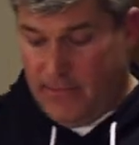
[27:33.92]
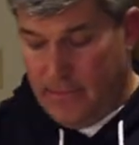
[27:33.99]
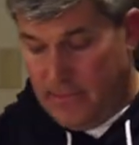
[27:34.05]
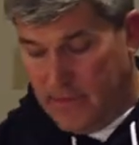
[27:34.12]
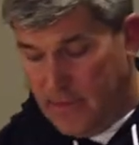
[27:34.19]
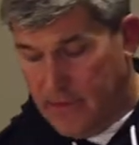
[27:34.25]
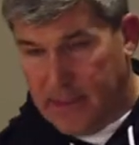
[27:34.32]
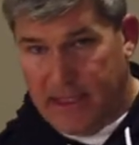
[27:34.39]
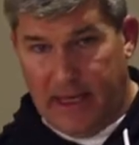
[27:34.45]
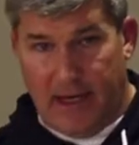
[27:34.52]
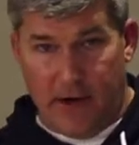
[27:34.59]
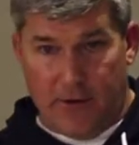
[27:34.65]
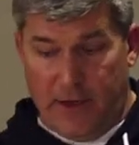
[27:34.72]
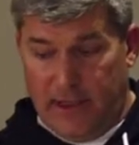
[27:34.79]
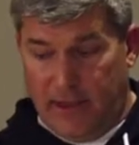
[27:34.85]

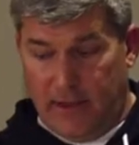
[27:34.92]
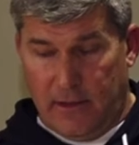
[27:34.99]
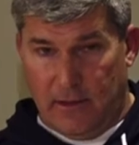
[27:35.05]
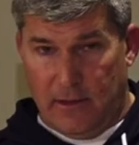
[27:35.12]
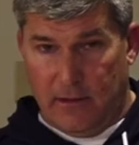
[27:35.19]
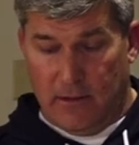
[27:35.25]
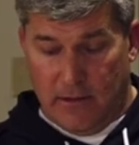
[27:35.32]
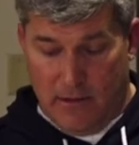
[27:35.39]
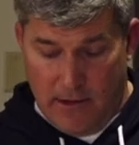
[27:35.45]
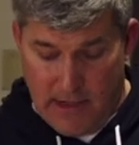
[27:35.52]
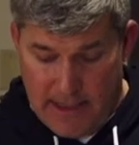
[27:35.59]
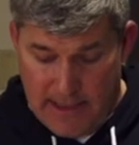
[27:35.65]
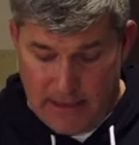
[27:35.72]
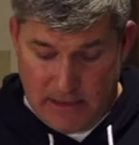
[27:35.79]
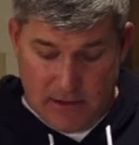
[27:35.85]
carry.
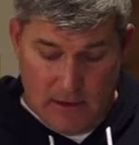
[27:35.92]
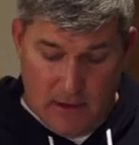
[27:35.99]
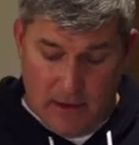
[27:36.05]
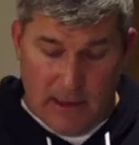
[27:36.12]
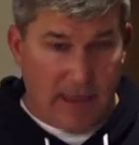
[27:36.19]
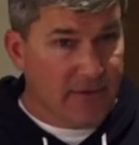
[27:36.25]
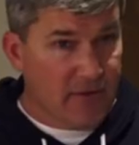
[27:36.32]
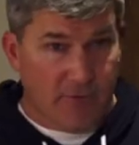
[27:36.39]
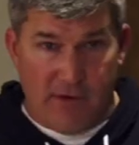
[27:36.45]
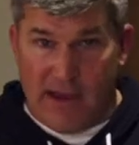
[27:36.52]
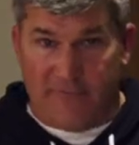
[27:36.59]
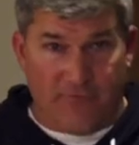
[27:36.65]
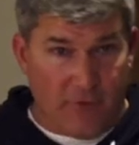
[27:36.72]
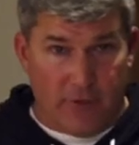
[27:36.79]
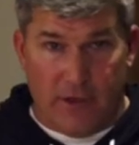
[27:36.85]
Right? So I'll let the
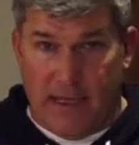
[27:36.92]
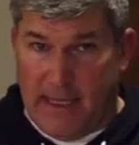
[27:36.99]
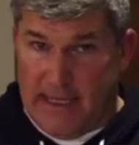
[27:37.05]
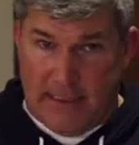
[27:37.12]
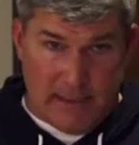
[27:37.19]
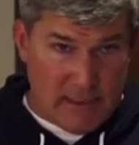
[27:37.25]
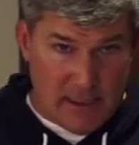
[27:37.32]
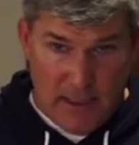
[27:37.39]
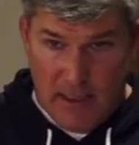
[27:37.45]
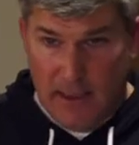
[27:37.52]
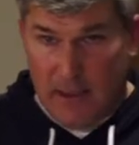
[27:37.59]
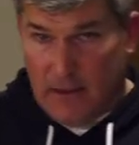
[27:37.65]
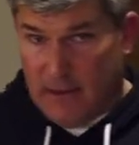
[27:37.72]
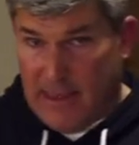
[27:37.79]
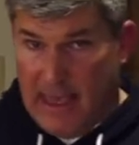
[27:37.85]
referees
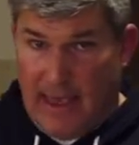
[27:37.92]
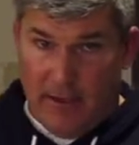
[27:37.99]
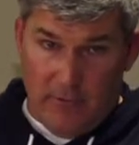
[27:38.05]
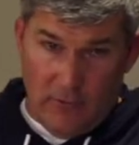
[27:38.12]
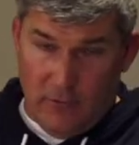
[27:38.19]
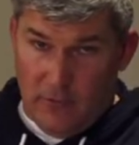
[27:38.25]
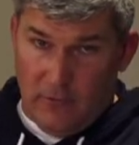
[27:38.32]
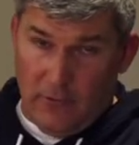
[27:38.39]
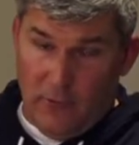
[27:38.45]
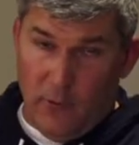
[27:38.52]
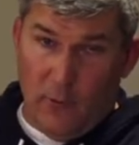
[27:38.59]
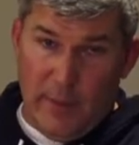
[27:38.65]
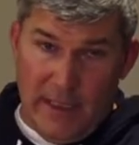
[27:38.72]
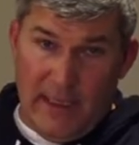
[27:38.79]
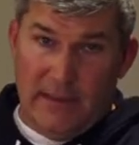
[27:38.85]
that
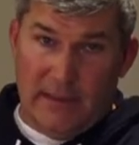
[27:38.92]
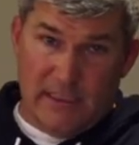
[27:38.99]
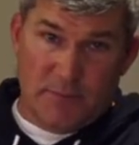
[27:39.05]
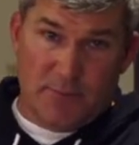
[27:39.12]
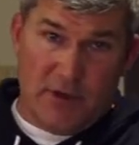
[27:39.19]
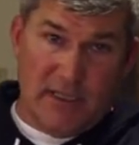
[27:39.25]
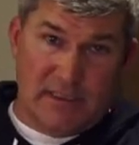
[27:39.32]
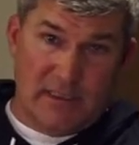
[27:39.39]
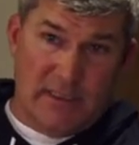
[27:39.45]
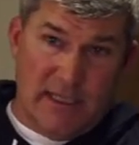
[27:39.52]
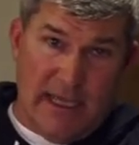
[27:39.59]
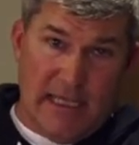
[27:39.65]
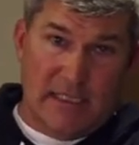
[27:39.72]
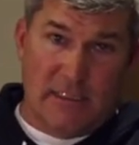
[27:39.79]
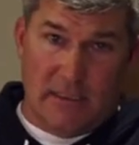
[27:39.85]
will be in this
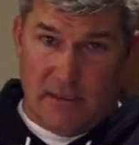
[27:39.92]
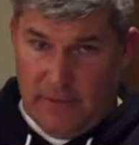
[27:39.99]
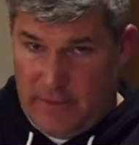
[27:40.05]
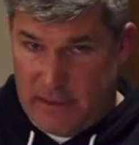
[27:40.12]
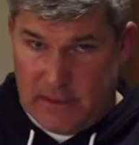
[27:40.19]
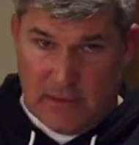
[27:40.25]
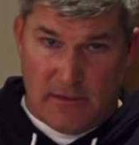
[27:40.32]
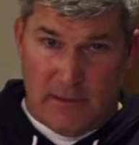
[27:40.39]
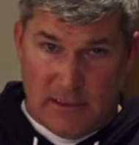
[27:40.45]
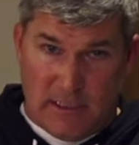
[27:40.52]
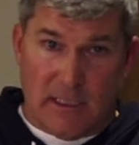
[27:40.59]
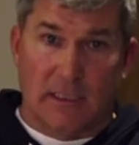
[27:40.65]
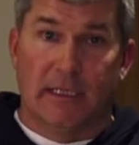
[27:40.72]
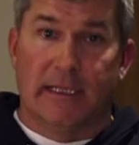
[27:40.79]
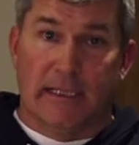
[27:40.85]
presentation of
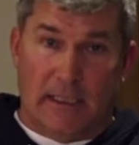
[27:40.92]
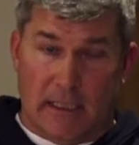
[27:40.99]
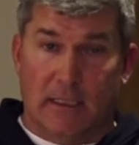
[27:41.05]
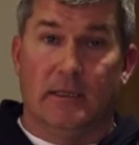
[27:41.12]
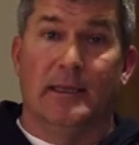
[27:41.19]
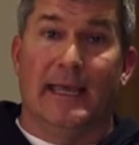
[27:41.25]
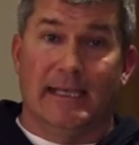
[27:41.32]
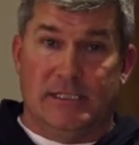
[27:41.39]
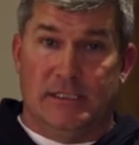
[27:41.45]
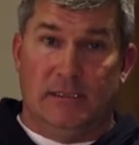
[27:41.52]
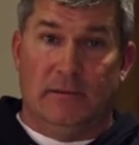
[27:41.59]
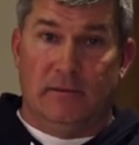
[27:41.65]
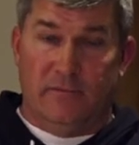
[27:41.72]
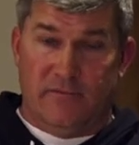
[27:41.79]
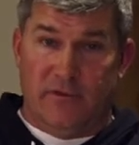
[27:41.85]
this clinic collection
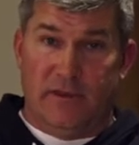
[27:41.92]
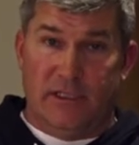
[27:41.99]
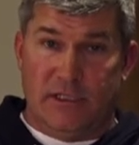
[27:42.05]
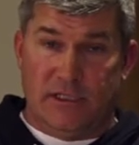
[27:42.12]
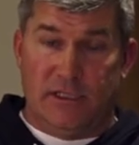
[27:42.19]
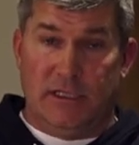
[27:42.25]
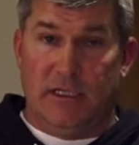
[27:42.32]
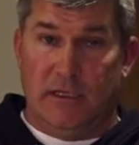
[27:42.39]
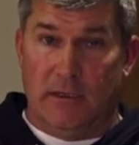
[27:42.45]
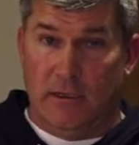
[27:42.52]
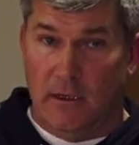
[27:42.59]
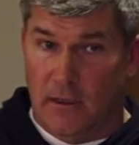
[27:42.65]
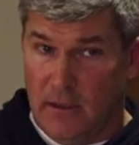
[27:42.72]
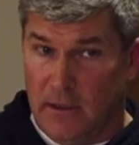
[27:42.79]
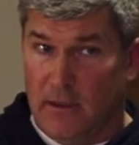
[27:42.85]
for this year
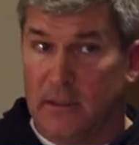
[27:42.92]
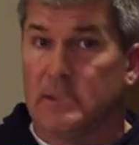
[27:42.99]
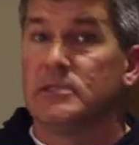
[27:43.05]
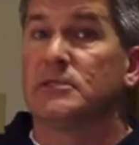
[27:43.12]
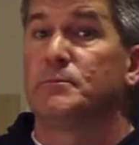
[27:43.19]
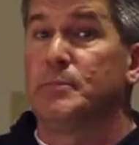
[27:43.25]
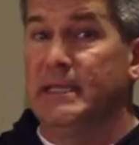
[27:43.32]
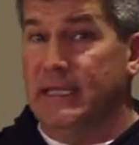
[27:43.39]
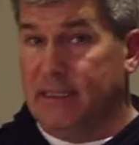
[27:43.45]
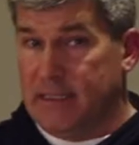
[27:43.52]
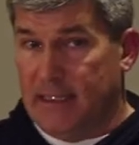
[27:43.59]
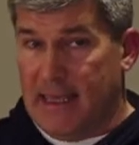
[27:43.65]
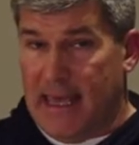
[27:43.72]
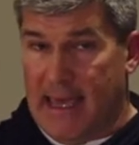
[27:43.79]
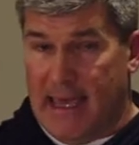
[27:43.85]
speak
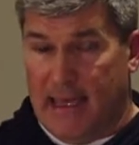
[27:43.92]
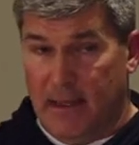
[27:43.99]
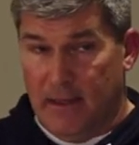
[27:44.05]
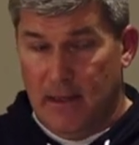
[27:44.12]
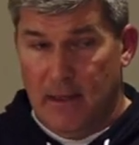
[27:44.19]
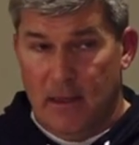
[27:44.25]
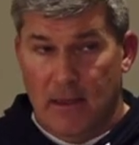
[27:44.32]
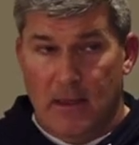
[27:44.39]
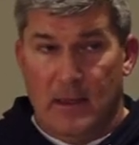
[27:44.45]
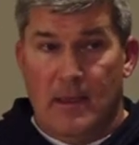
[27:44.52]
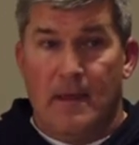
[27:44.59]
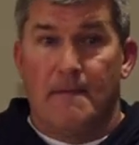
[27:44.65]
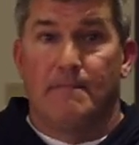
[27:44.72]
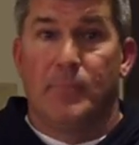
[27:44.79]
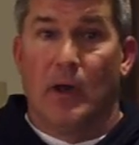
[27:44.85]
to that.
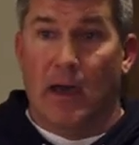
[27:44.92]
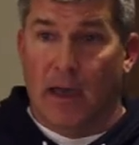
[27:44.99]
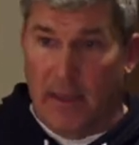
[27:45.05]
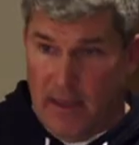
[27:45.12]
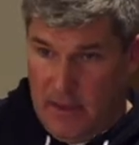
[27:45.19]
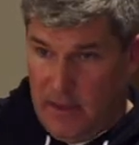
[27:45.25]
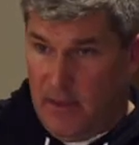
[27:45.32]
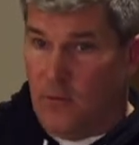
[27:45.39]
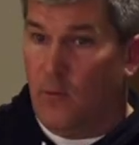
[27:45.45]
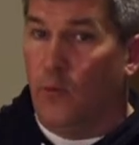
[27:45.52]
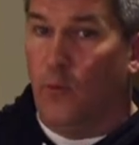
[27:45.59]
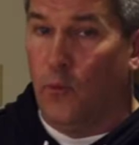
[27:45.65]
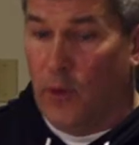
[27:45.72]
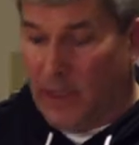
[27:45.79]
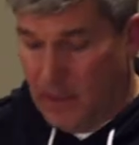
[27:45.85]
But
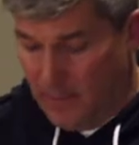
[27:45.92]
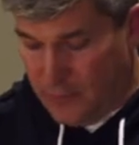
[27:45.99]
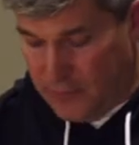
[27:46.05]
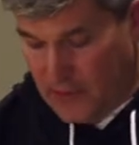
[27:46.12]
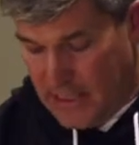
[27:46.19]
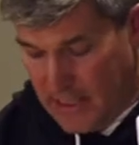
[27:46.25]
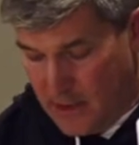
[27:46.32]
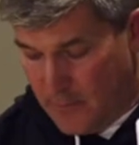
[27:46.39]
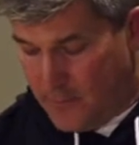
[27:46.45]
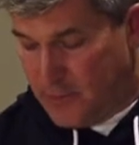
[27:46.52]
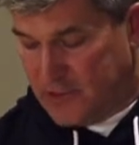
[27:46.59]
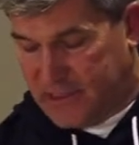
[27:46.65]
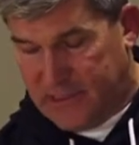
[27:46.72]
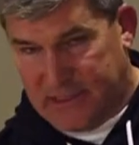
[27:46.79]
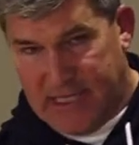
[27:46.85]
when a player
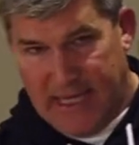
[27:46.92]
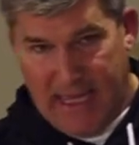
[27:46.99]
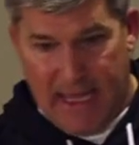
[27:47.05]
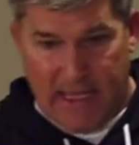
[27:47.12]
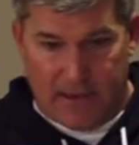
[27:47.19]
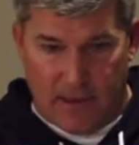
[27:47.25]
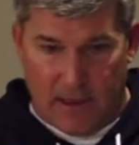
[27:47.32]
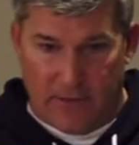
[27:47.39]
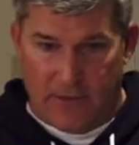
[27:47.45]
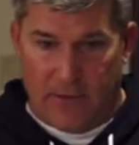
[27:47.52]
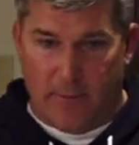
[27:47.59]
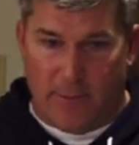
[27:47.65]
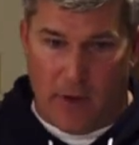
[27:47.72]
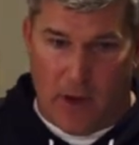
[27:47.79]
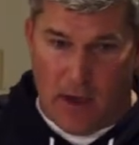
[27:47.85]
puts his hand under
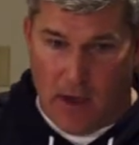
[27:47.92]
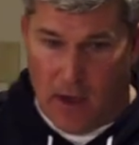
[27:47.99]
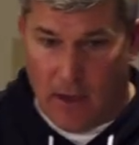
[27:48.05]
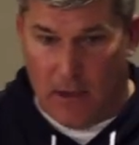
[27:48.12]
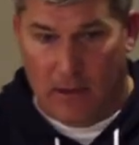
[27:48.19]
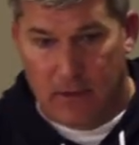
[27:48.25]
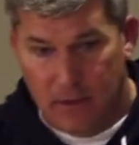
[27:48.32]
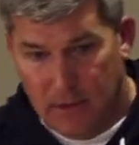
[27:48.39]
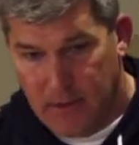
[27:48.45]
the ball